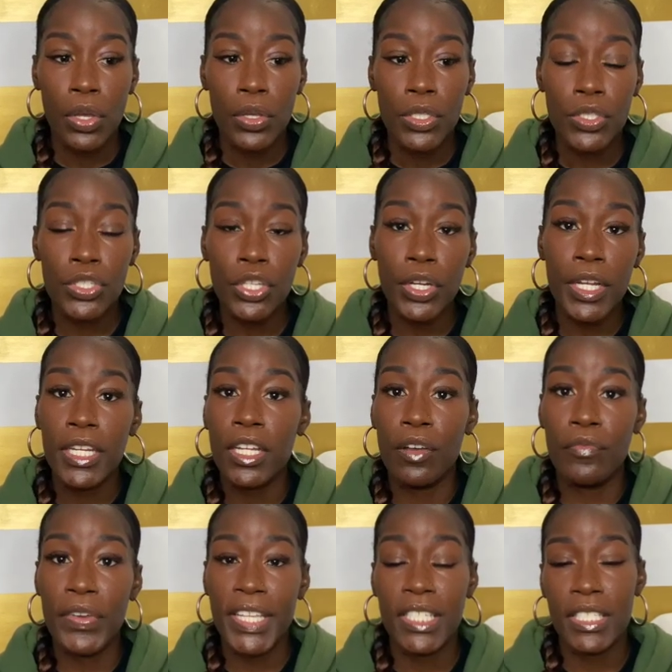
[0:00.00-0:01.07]
certain
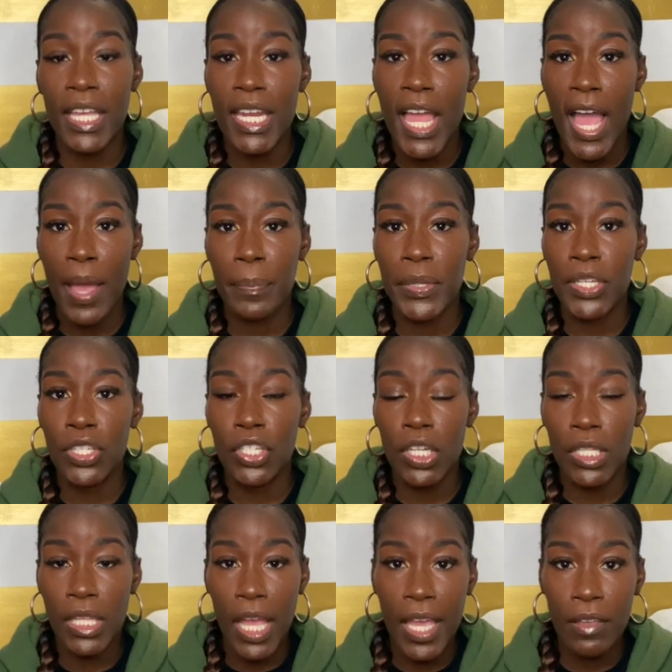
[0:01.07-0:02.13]
events that happened in
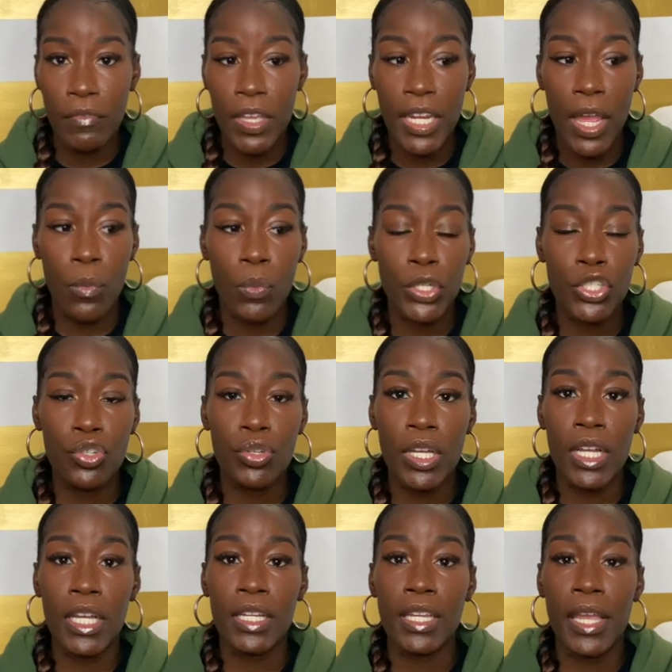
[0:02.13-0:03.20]
your life and i want you to
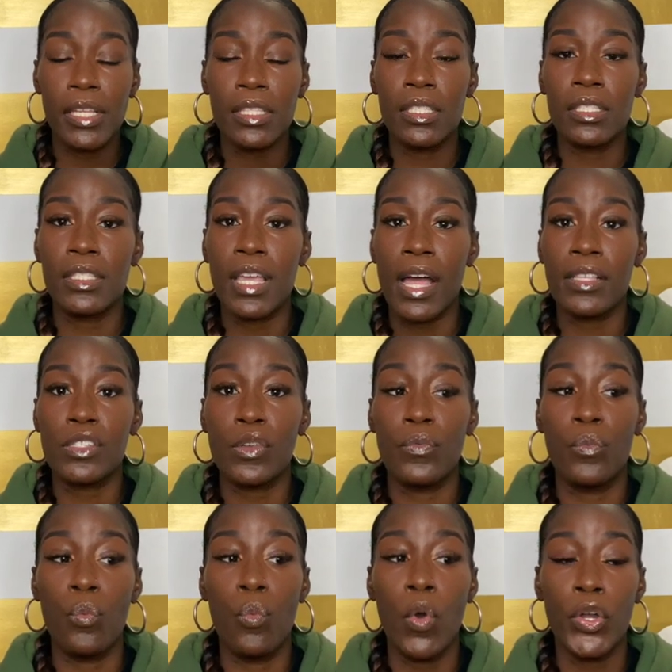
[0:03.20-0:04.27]
connect the dots of
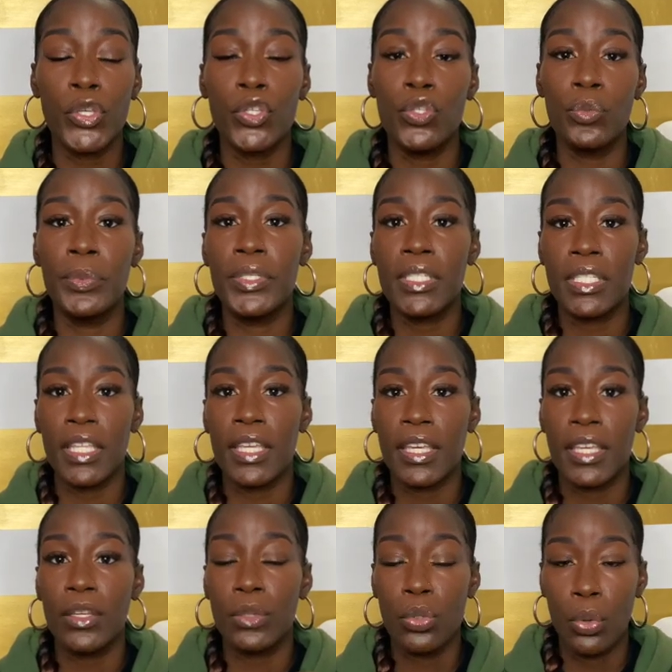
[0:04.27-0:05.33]
what you was
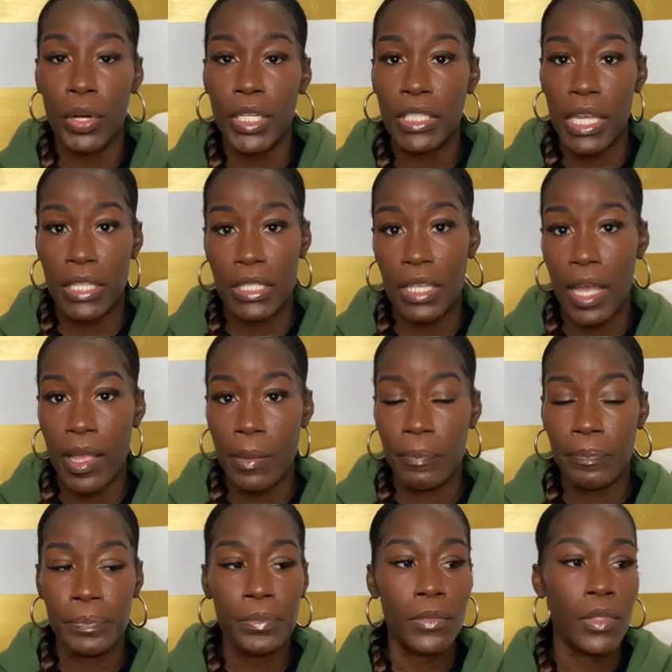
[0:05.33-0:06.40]
thinking during that time
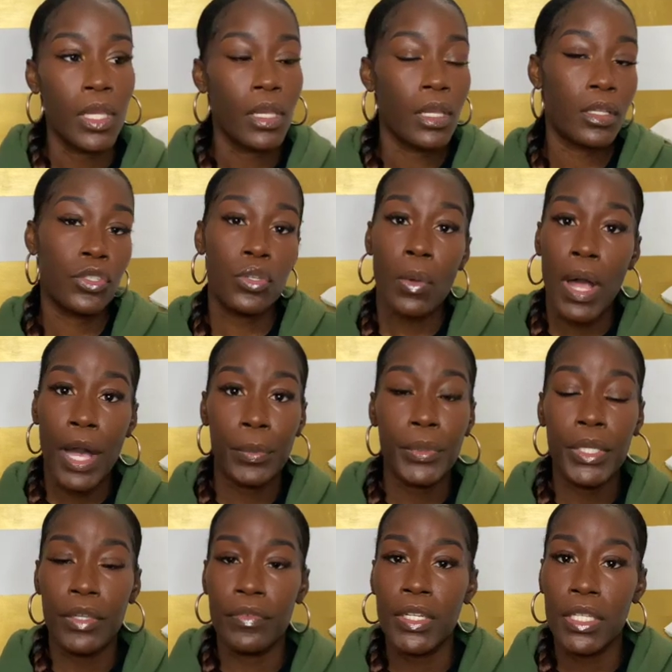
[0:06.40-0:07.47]
and so I will
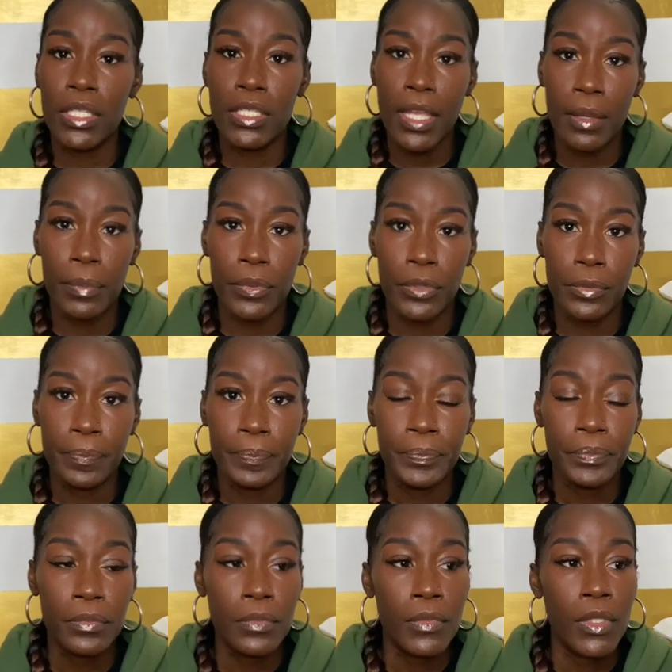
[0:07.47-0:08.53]
give an example.
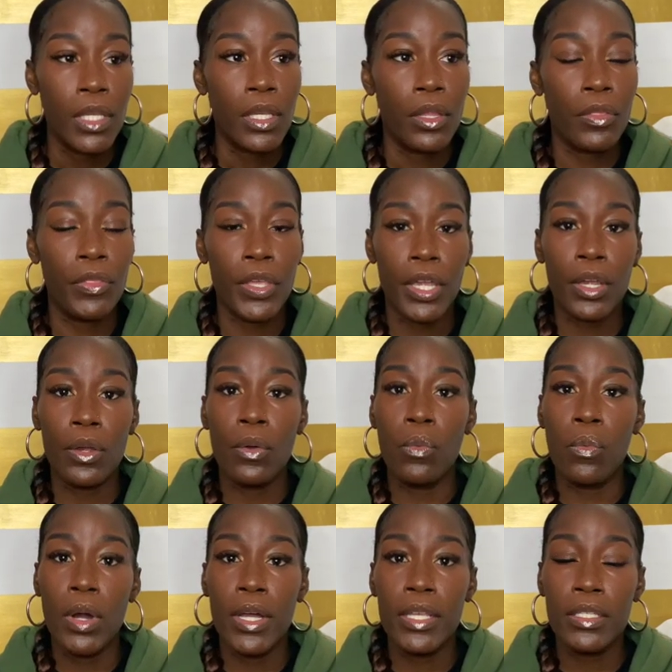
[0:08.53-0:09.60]
There
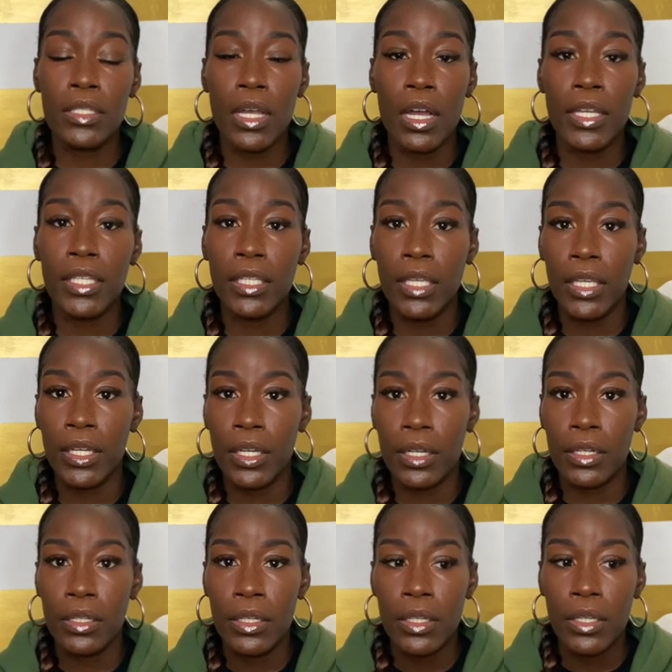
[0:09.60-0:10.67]
was a
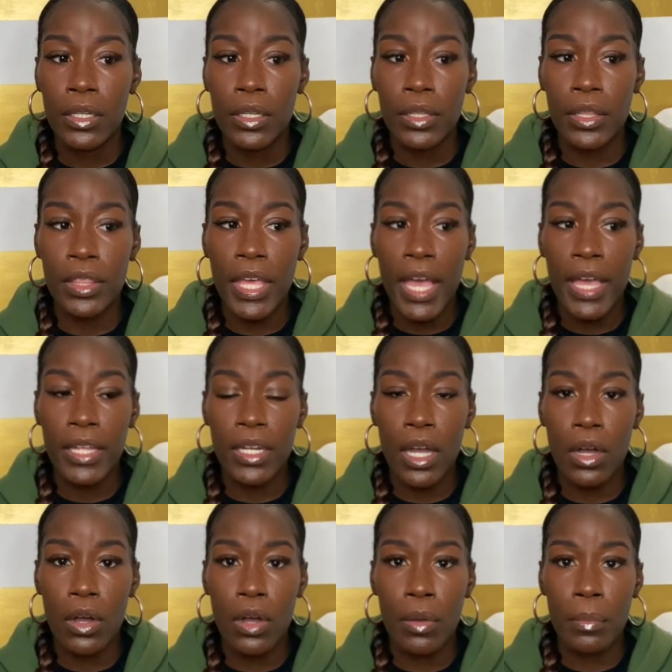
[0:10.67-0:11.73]
year that
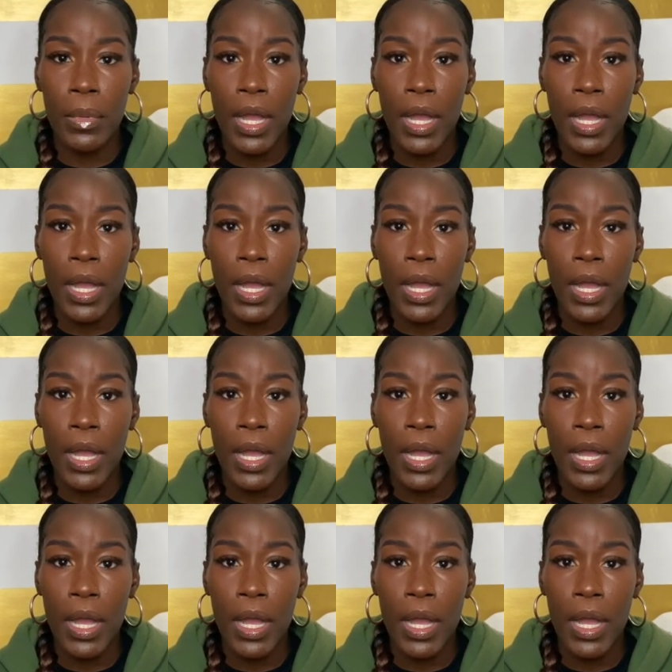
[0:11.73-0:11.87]
um,